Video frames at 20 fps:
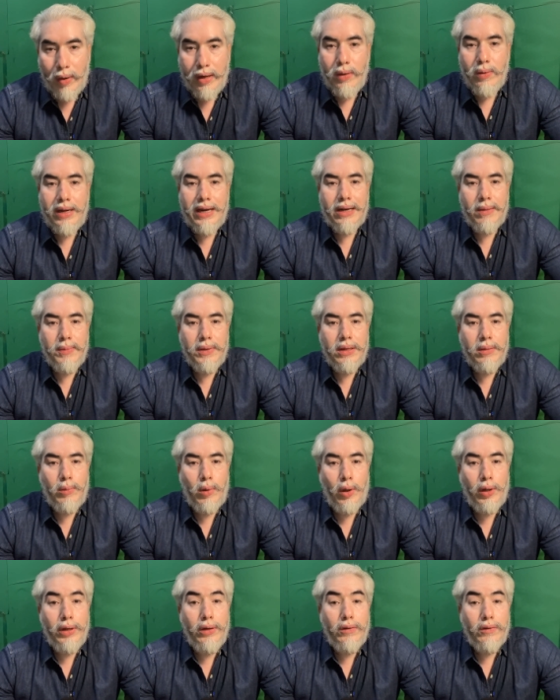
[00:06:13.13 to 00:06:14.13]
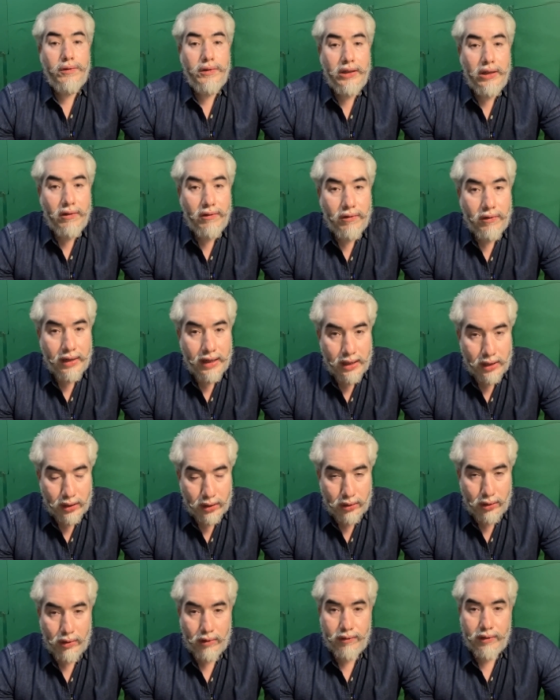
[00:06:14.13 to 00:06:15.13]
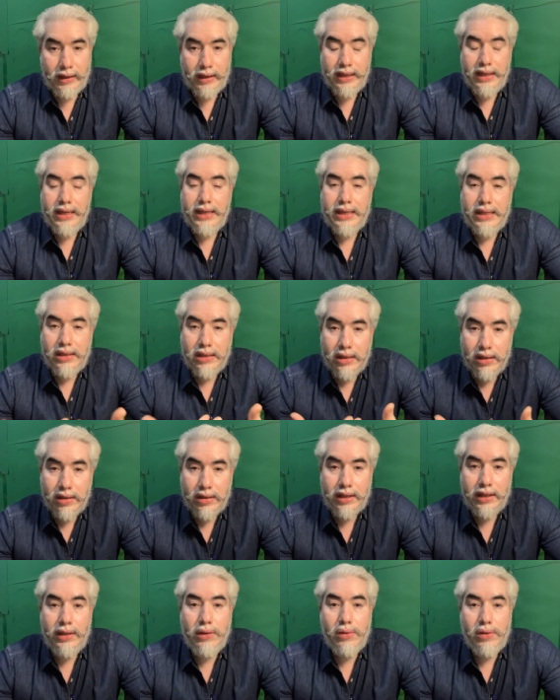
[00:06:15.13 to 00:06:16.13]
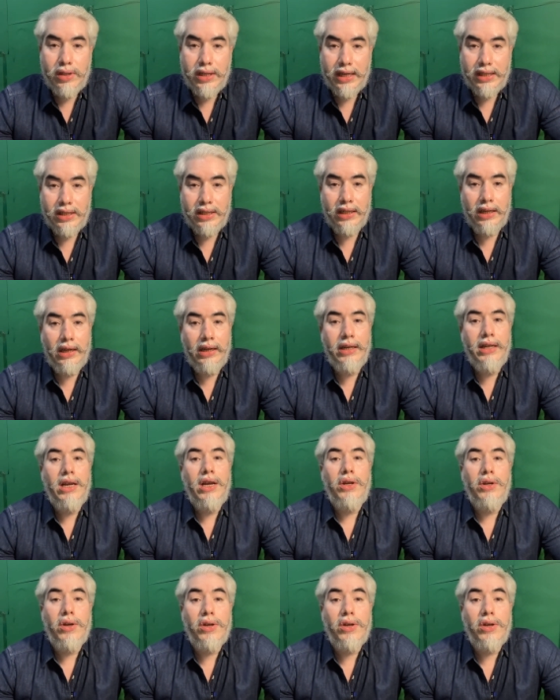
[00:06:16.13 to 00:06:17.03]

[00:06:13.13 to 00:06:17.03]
when you get up in the morning you feel fresh your fatigueness is reduced drastically